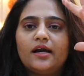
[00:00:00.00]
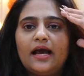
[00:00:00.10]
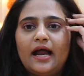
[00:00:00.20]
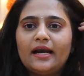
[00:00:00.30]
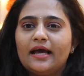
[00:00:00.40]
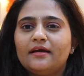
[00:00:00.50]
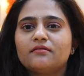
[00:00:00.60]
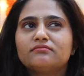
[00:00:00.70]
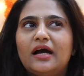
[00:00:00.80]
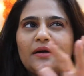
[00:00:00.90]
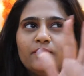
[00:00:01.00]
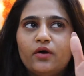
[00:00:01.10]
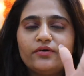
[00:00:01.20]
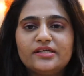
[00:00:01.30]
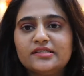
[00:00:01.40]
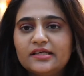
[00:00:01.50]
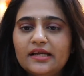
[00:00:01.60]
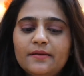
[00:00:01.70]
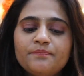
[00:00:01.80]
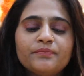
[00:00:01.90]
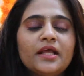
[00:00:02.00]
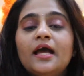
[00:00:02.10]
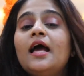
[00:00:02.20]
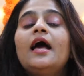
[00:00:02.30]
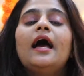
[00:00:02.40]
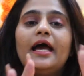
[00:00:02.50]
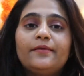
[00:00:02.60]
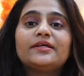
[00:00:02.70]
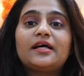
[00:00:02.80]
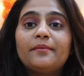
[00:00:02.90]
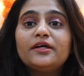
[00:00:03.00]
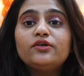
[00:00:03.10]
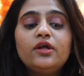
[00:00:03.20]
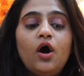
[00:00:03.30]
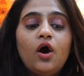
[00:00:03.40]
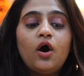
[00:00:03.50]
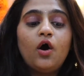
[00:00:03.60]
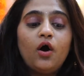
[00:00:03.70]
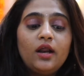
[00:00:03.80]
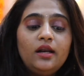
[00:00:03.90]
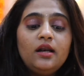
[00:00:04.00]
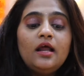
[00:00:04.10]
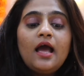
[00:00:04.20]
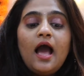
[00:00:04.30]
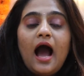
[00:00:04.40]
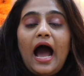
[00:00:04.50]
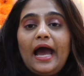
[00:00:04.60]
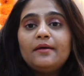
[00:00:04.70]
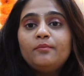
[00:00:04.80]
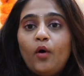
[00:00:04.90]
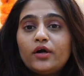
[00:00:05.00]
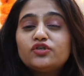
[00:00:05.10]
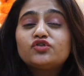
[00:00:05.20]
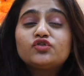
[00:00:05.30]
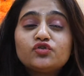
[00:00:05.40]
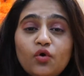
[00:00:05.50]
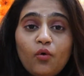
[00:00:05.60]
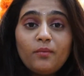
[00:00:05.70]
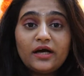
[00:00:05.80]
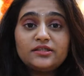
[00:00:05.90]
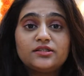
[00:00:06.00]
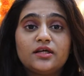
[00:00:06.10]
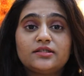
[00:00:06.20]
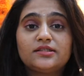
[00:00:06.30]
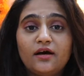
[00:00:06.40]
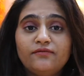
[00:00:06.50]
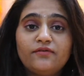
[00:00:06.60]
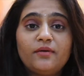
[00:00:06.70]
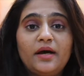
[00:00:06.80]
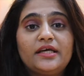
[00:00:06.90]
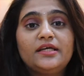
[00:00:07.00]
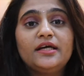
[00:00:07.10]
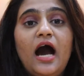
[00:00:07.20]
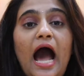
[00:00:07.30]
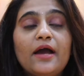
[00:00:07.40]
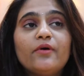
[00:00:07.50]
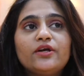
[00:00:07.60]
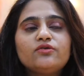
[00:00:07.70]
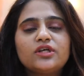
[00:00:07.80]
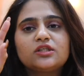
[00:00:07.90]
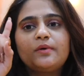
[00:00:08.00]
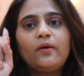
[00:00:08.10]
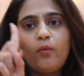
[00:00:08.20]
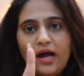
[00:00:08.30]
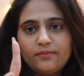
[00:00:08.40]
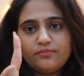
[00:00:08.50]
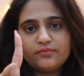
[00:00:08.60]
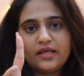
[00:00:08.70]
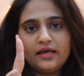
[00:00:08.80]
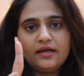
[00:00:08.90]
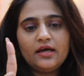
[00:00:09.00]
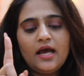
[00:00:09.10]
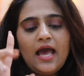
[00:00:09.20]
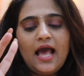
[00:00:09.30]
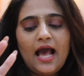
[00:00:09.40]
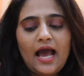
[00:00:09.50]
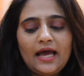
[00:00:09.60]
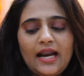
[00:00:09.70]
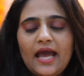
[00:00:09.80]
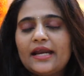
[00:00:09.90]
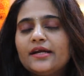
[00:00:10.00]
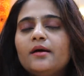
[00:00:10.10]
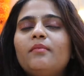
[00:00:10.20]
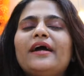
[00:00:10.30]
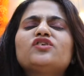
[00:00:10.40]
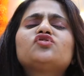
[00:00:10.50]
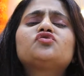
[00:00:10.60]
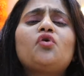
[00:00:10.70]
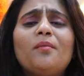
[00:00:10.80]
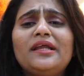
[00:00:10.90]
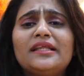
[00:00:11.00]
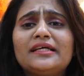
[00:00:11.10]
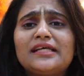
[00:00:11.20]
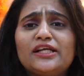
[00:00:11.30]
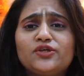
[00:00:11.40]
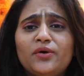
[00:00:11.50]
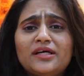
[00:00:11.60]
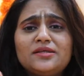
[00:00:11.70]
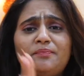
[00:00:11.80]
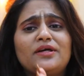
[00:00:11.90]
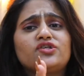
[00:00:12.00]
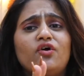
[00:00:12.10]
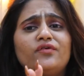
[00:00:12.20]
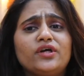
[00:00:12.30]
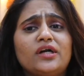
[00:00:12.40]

I had like I bought recently. Anyways, coming into the haul, I bought so much stuff from IKEA. I went to just buy one thing and I ended up buying so many things. I'll show you guys a picture over here.